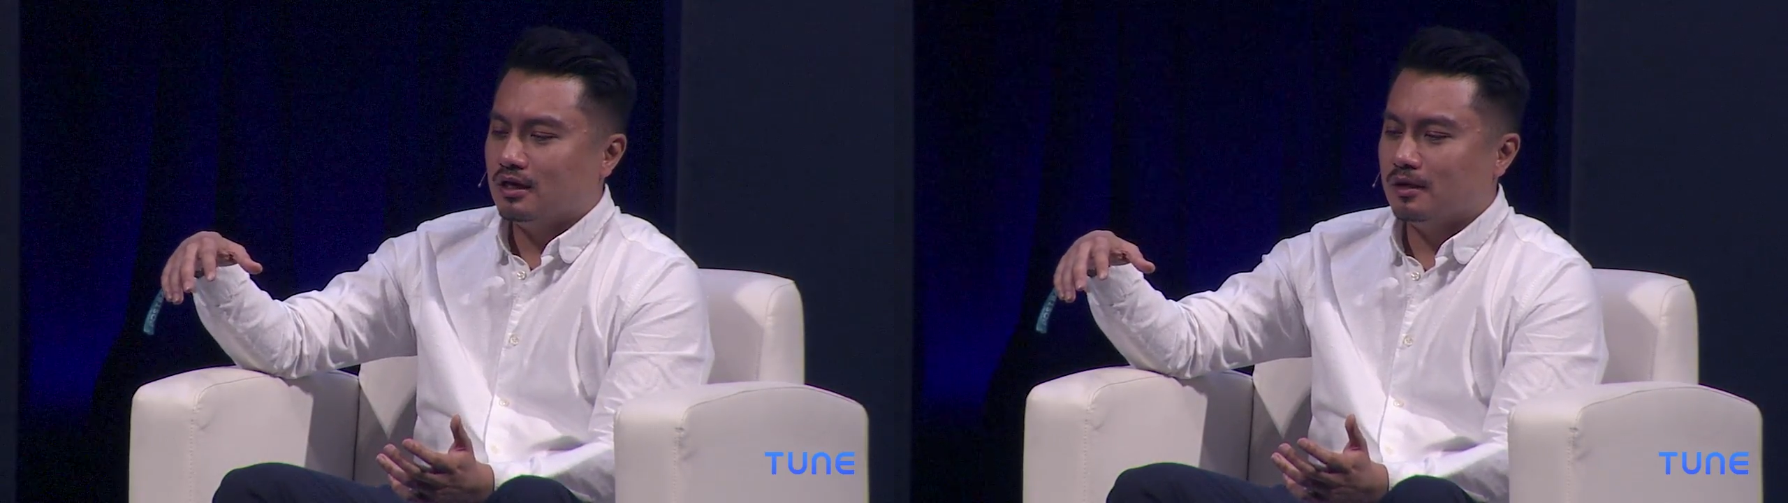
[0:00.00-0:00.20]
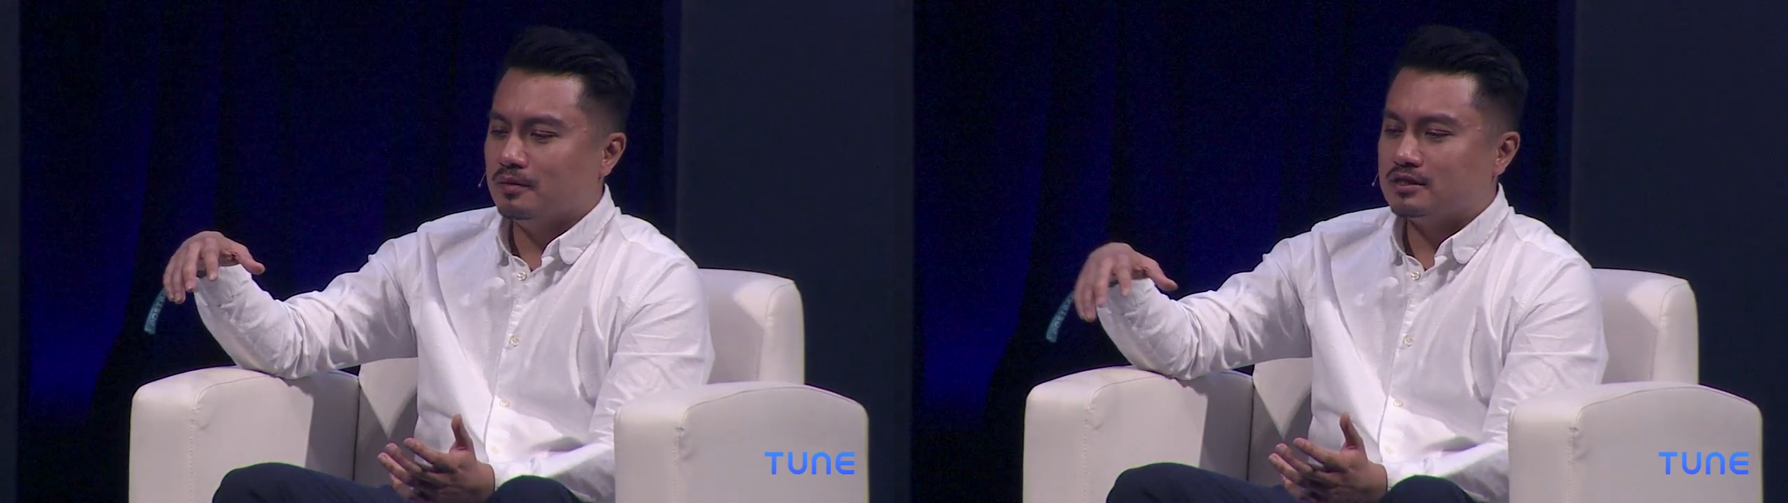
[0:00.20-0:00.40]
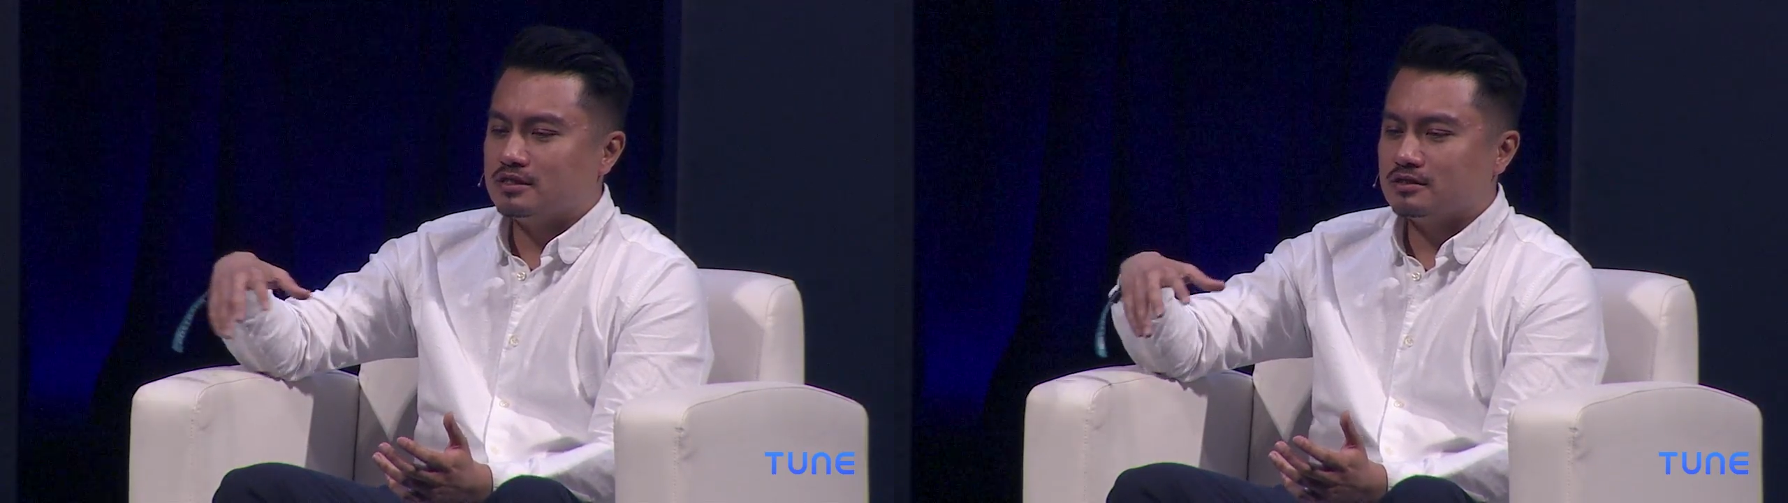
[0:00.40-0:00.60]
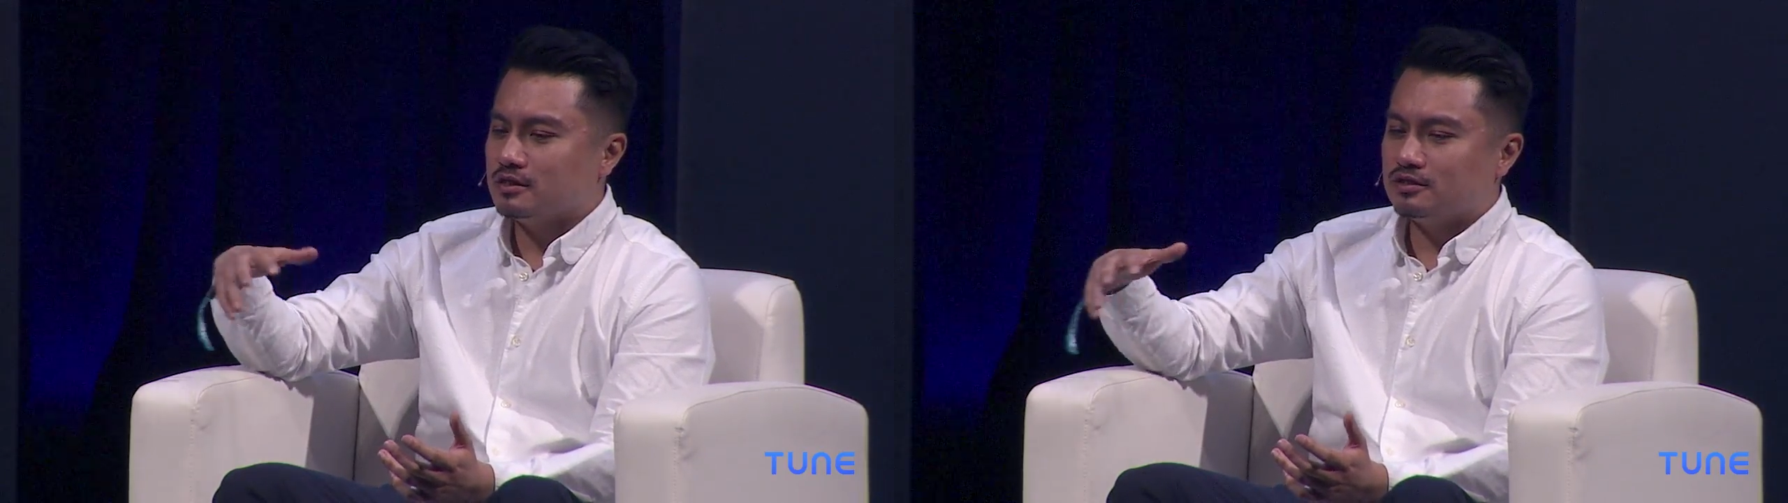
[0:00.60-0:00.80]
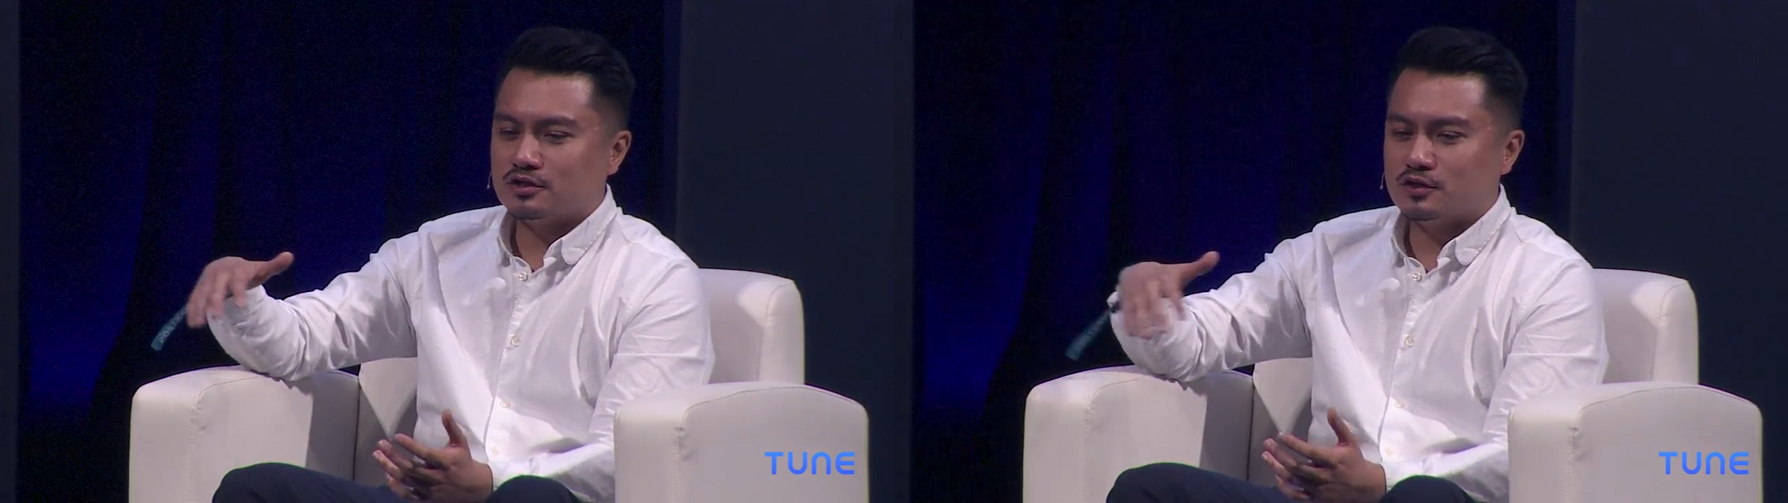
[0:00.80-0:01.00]
um, it's, just,
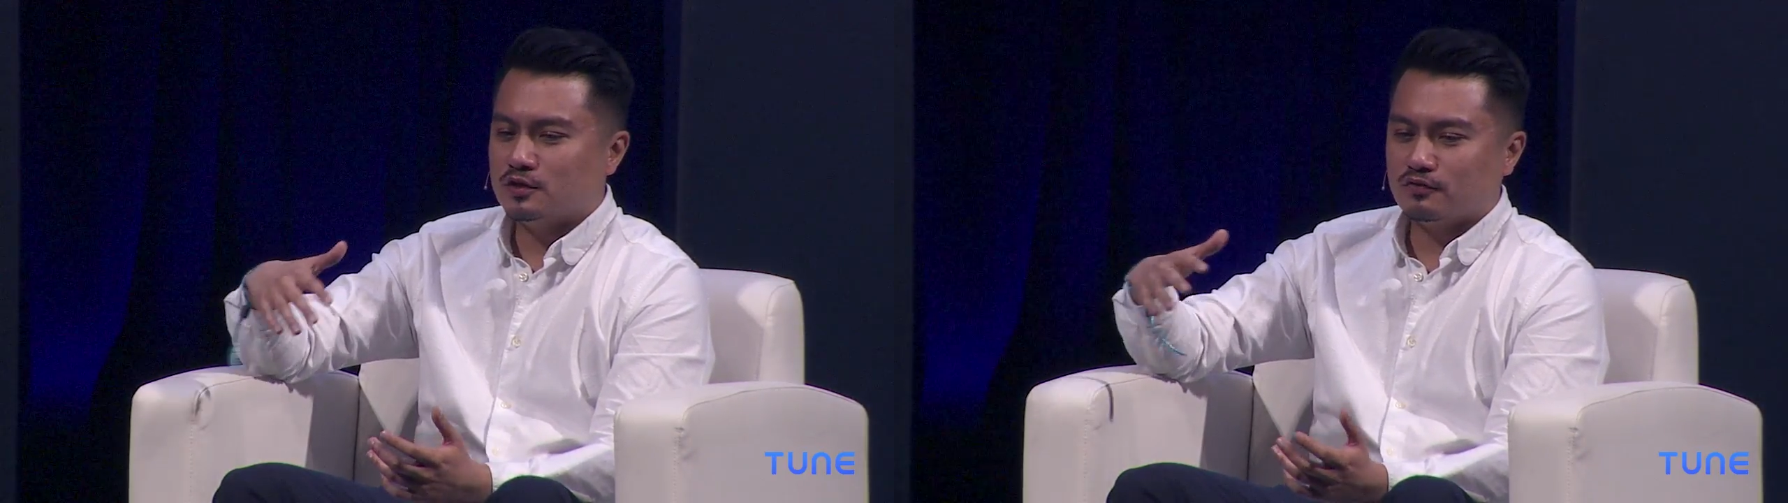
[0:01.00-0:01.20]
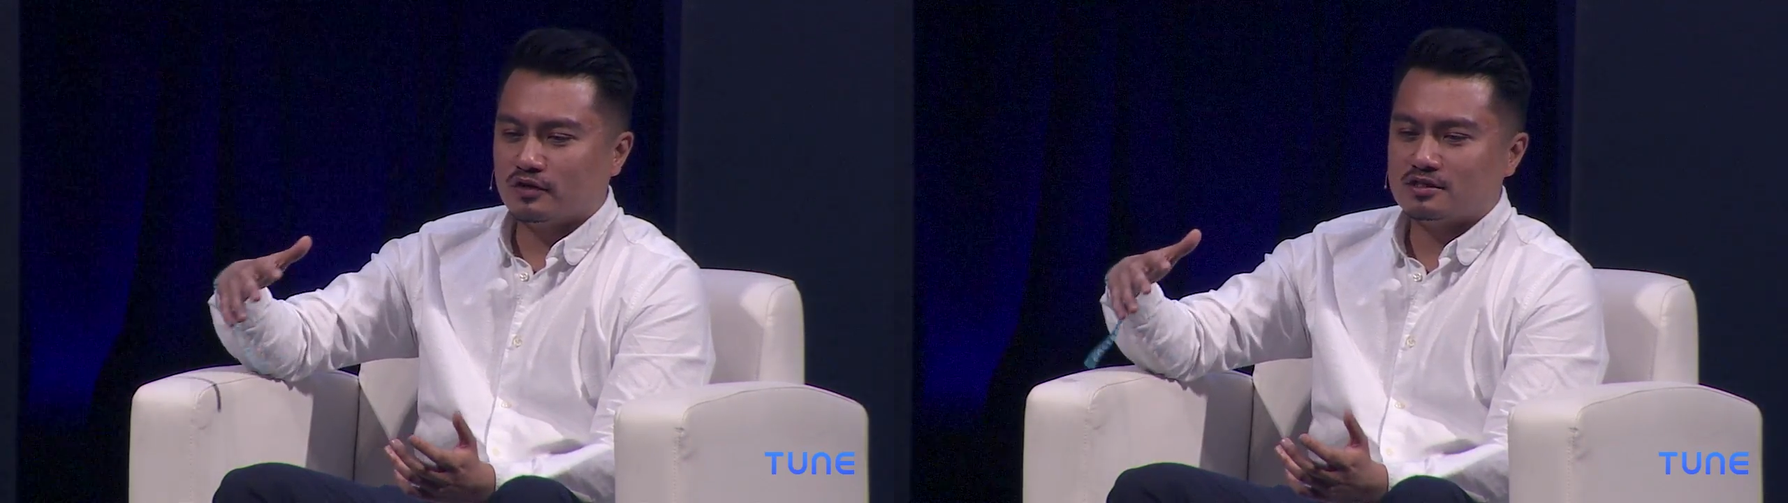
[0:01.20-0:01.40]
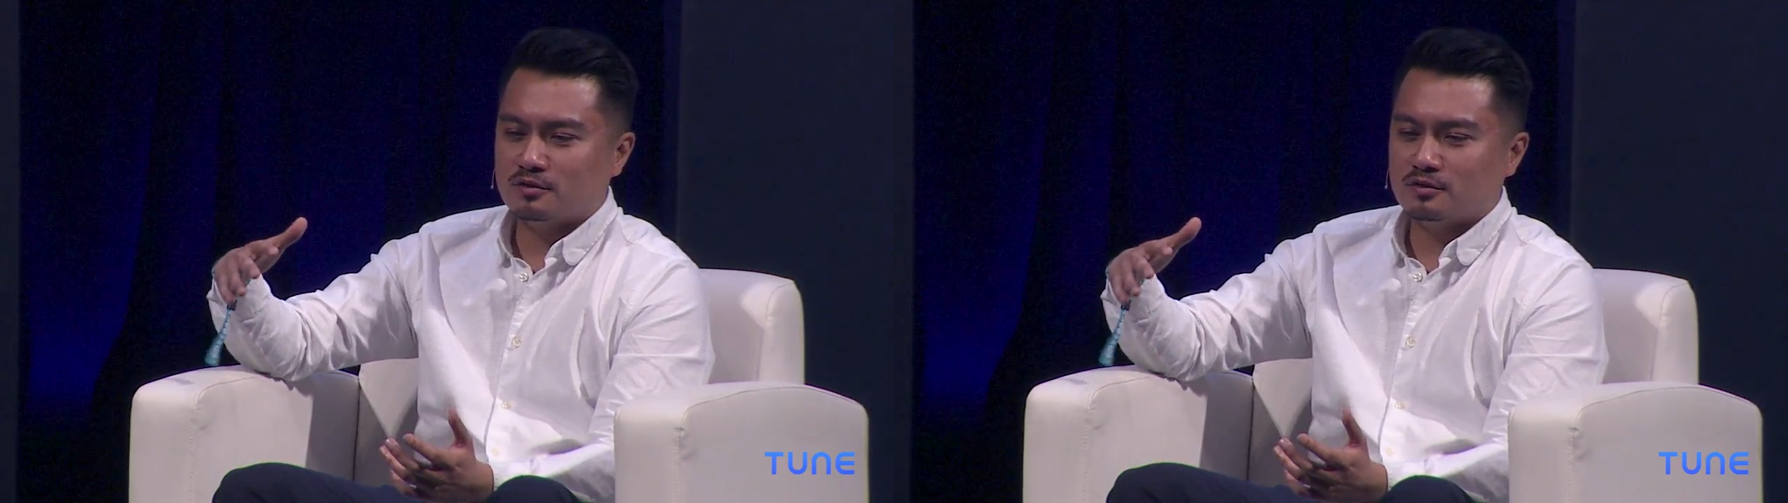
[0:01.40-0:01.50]
it's just, you know, very